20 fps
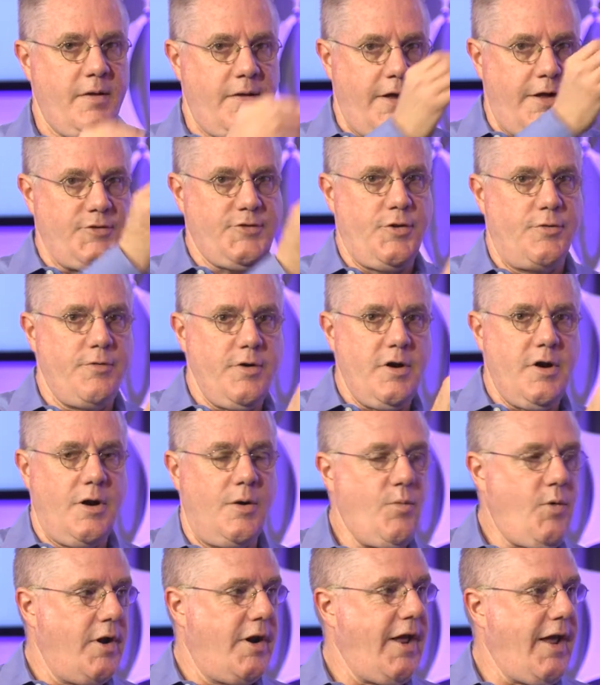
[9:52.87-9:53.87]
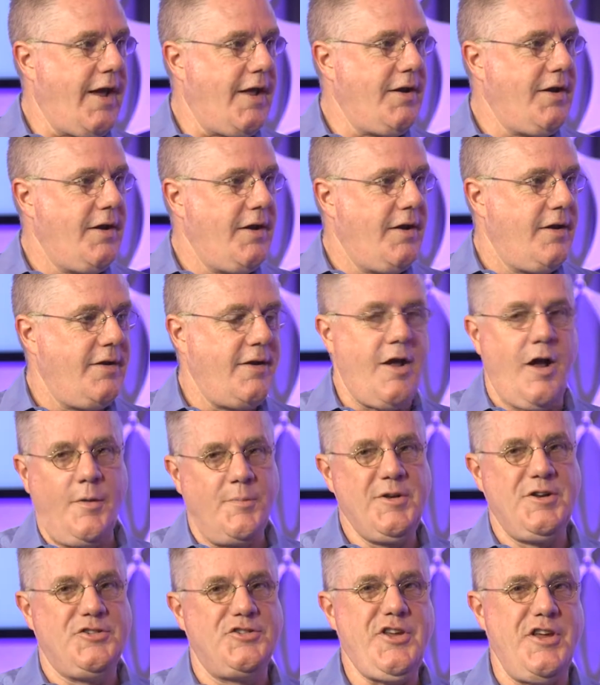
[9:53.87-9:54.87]
That's over here on one hand. Now I'm
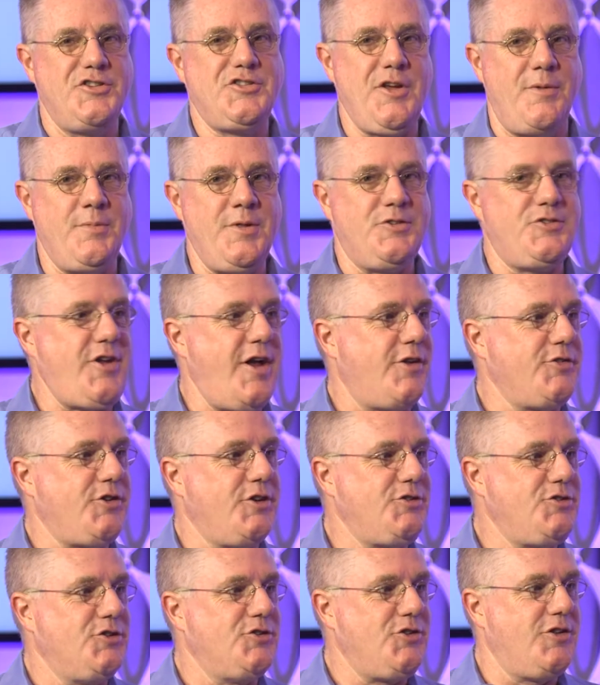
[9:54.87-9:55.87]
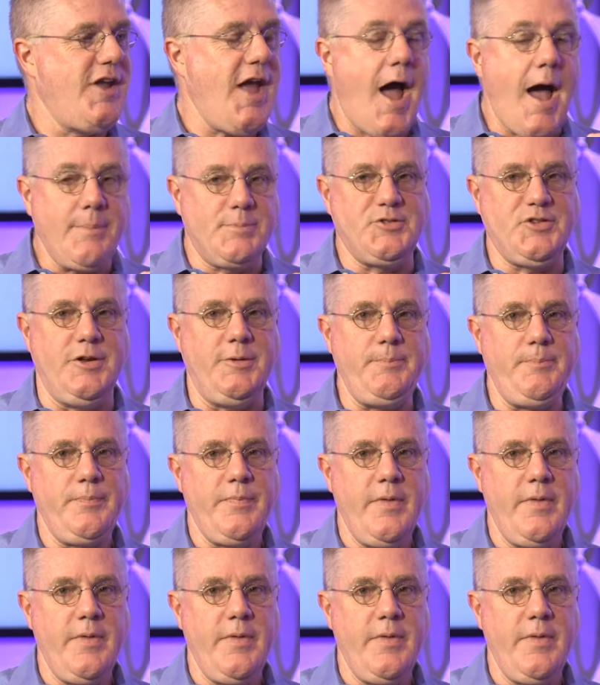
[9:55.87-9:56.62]
going to say something that sounds like just the opposite.